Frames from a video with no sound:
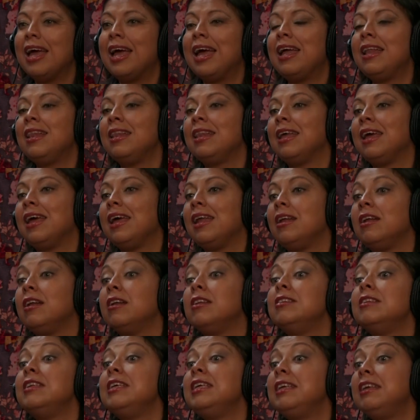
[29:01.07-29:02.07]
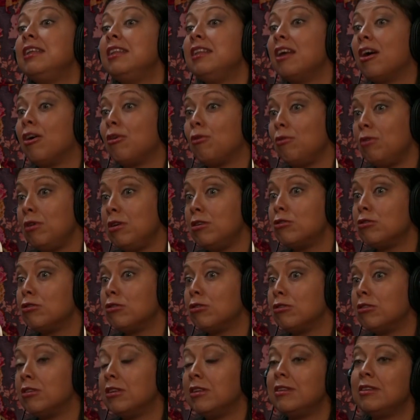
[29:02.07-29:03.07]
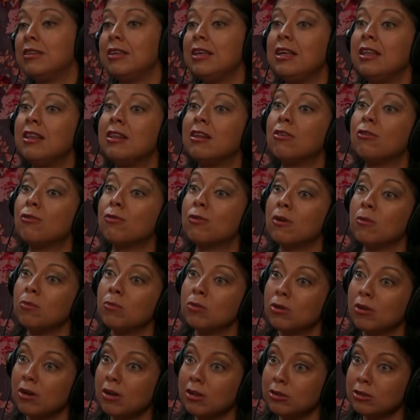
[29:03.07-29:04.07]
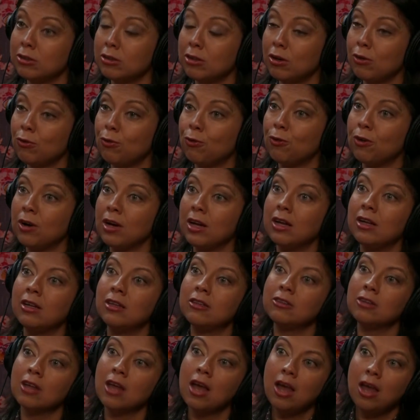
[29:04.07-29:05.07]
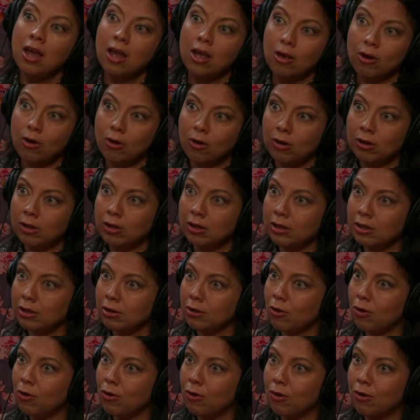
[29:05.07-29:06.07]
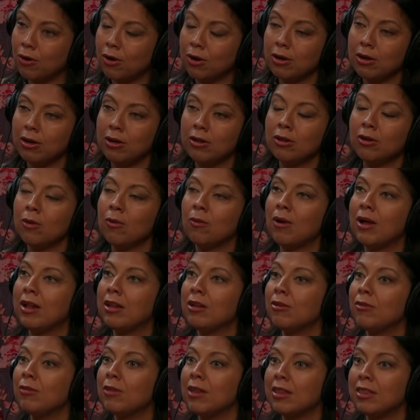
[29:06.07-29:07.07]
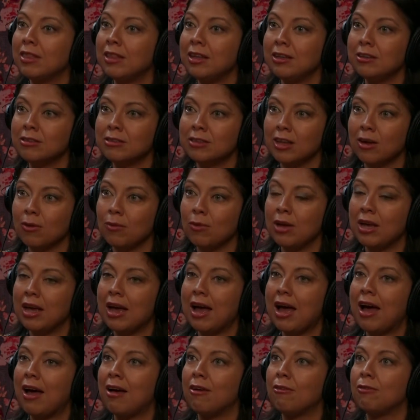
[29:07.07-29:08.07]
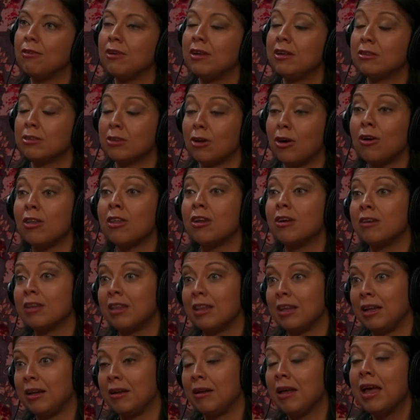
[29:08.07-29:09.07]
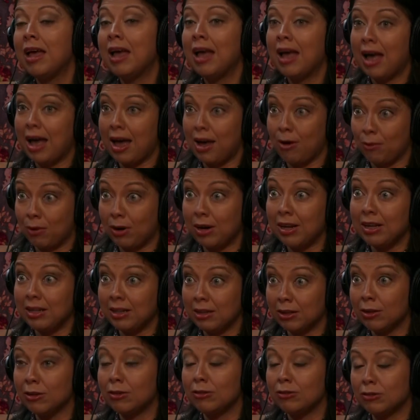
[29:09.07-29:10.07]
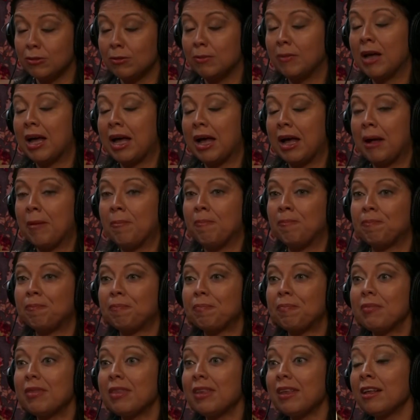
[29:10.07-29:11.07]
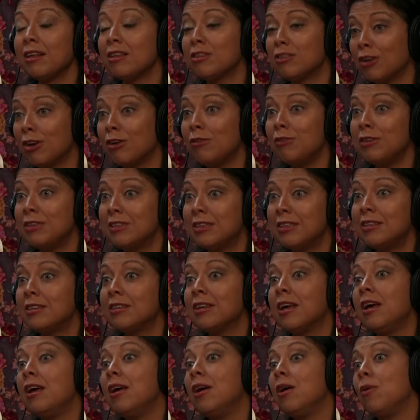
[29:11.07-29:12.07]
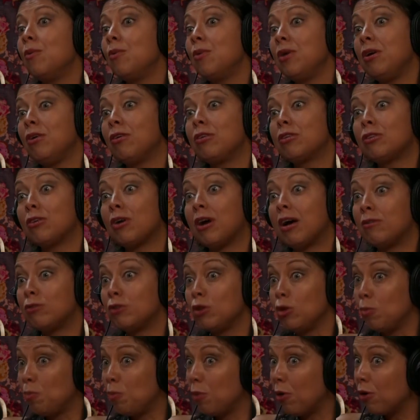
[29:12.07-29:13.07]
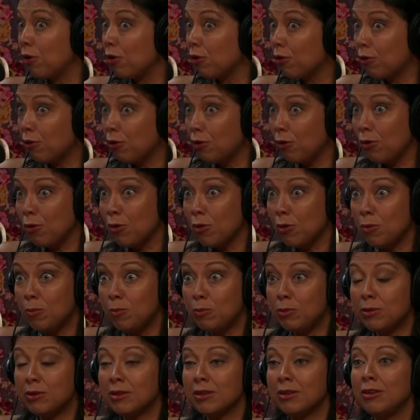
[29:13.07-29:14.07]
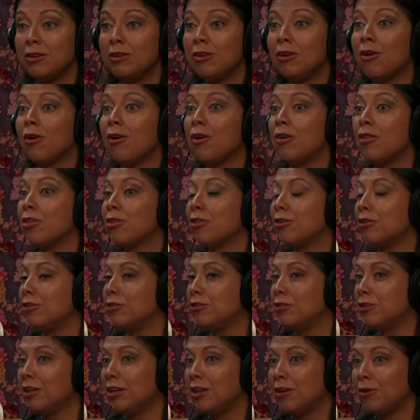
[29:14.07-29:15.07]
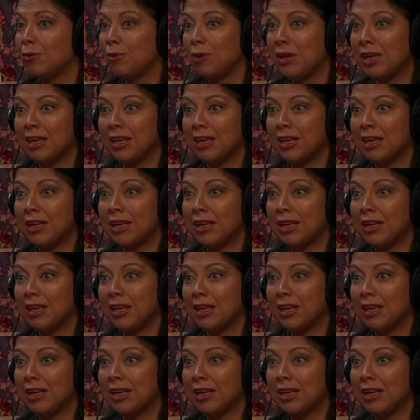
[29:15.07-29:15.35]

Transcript: and then seeking out resources either from trusted friends, calling core. One of the things that we have is, other than our intern services, we also have support groups. On Thursday we